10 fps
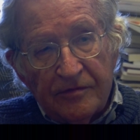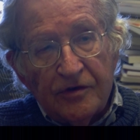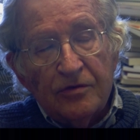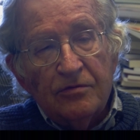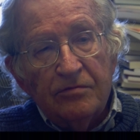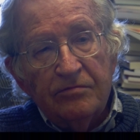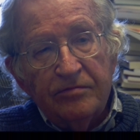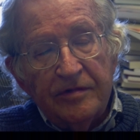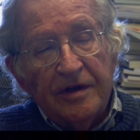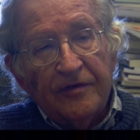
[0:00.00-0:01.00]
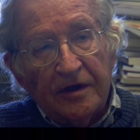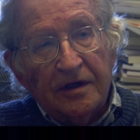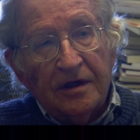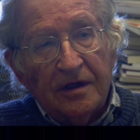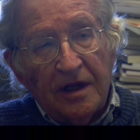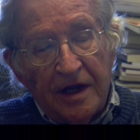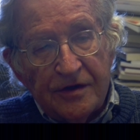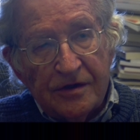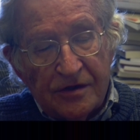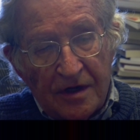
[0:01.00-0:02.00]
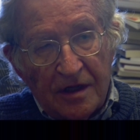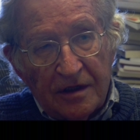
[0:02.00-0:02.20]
two different classes, not